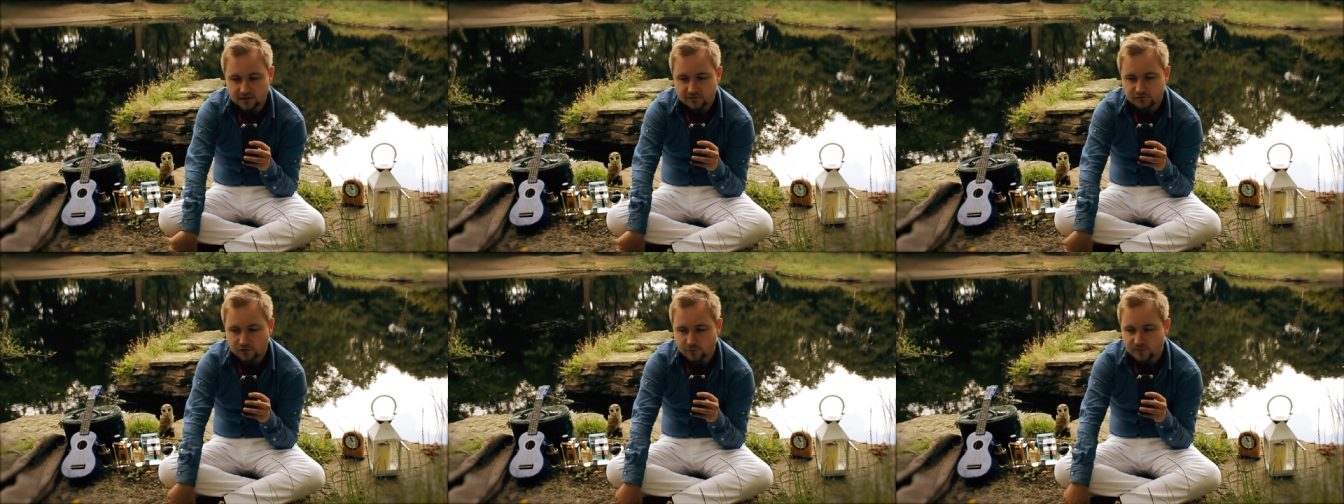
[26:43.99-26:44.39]

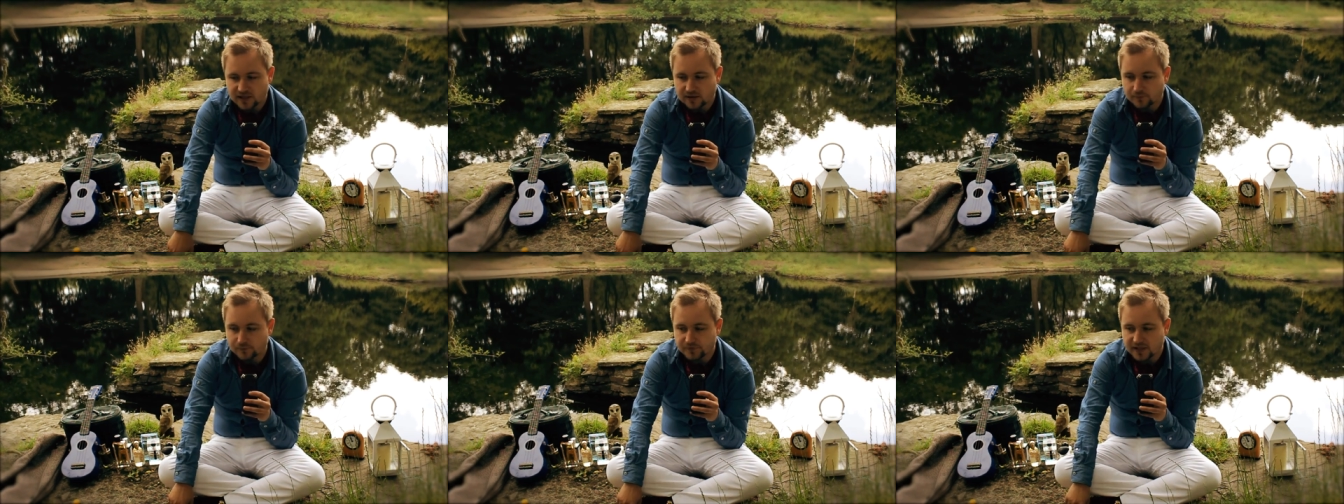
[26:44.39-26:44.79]
from
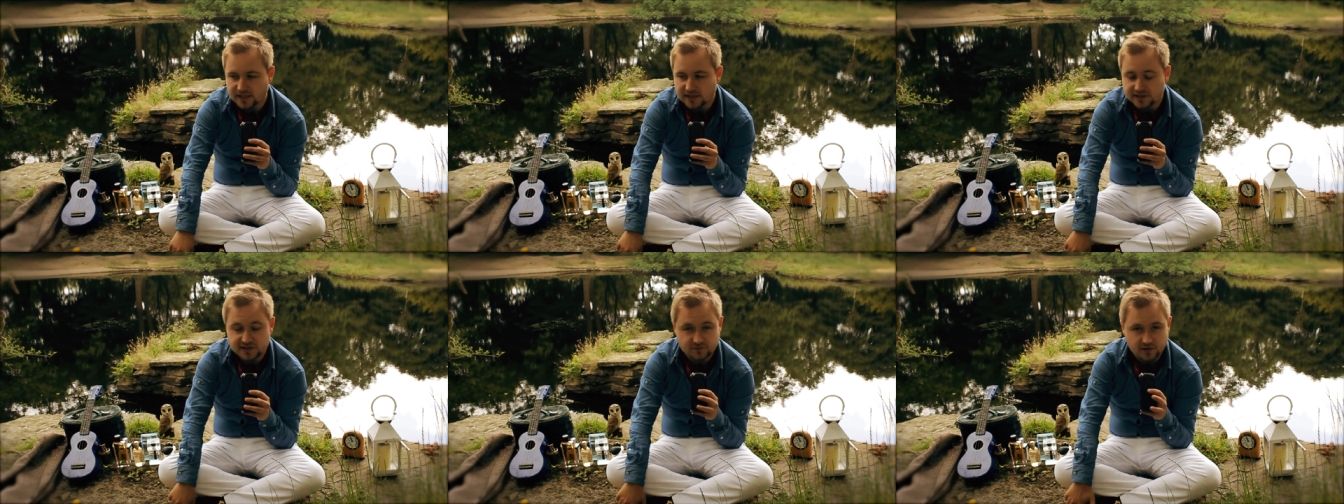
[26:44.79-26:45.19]
him he
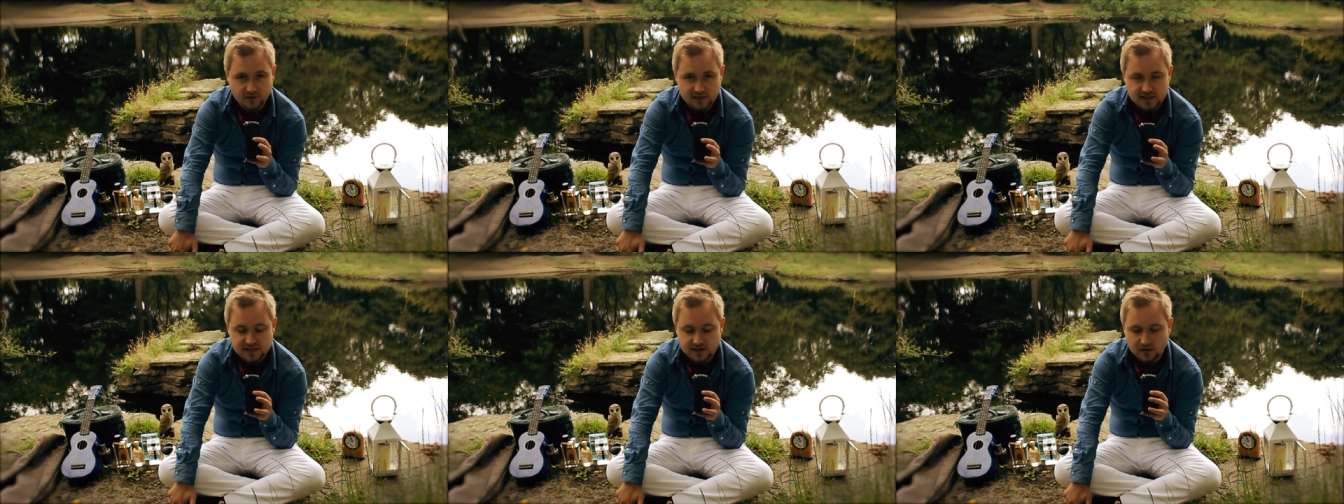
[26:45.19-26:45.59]
has devoted
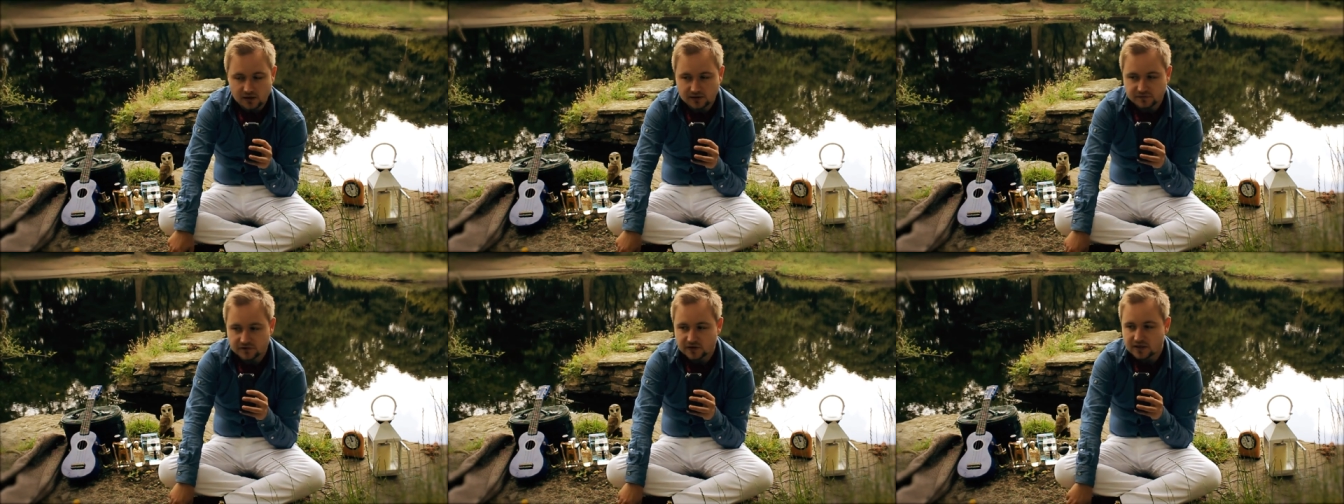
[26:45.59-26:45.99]
his
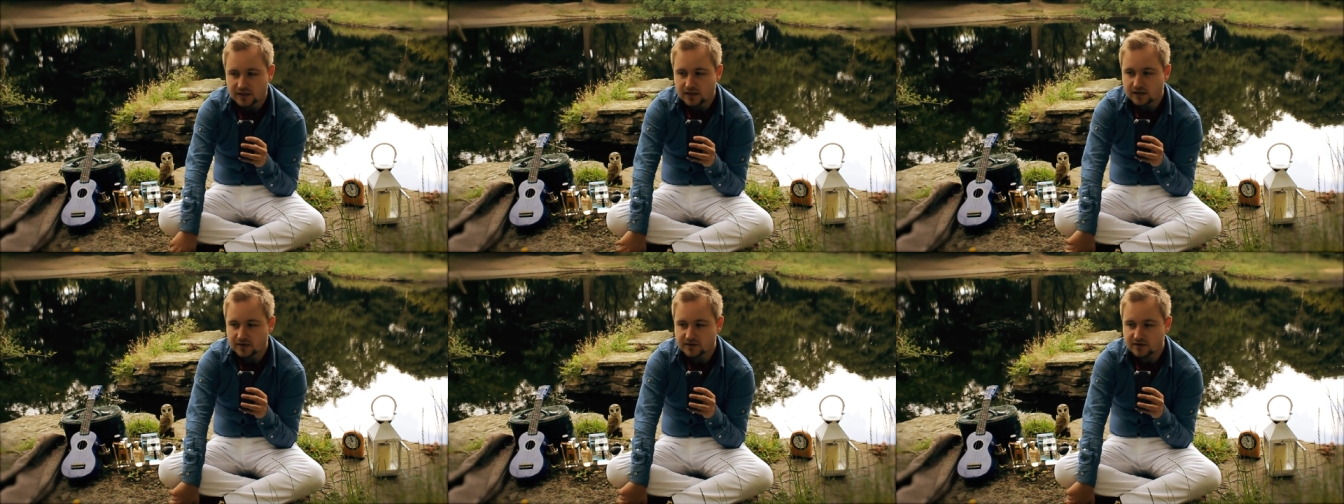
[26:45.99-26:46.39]
life
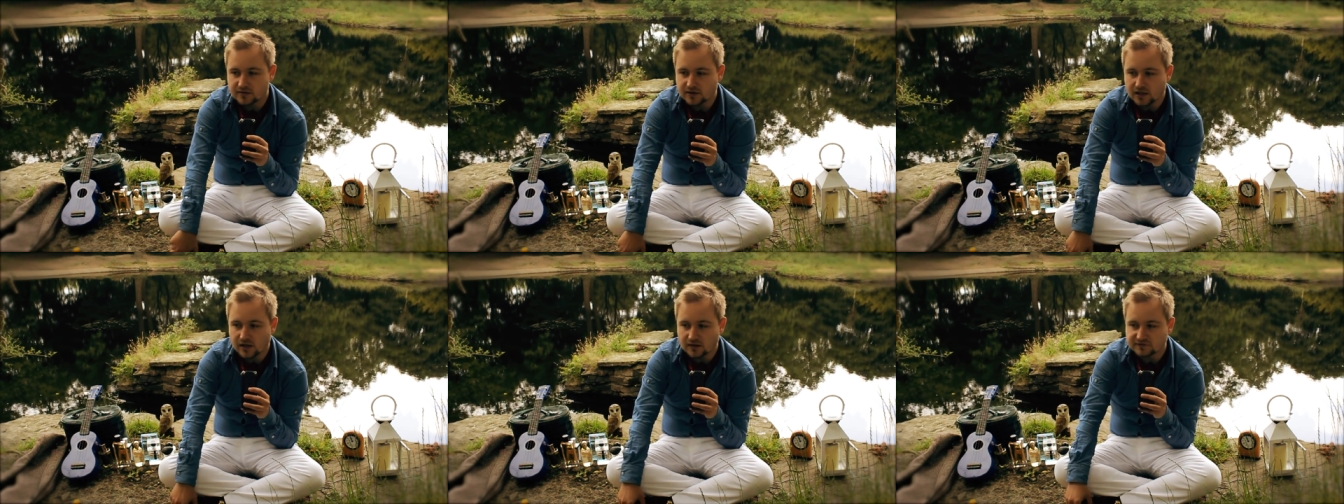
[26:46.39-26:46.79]
to
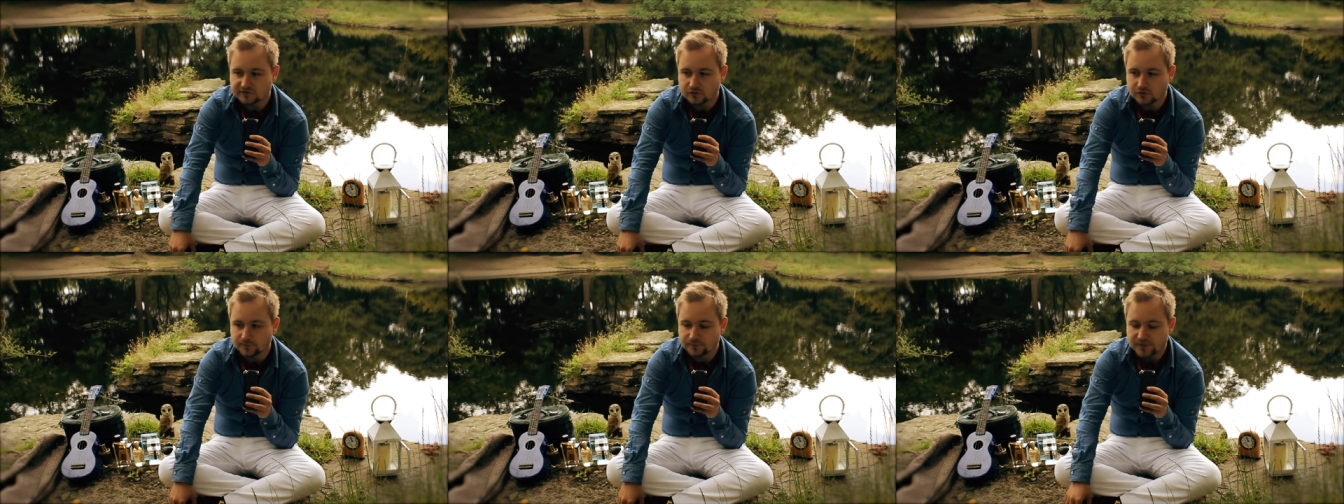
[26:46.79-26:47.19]
the art
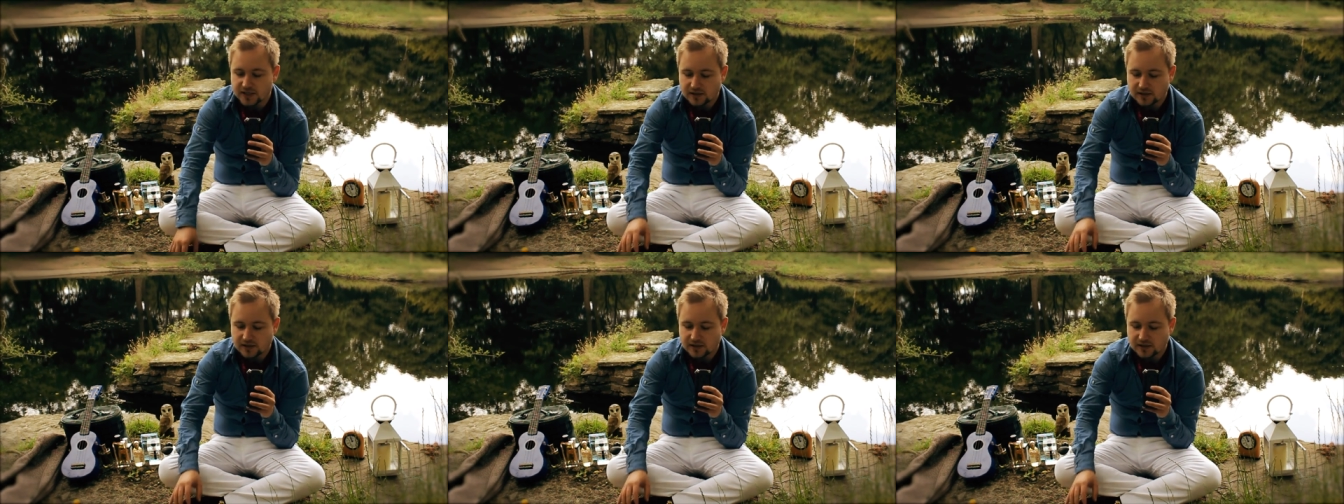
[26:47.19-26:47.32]
form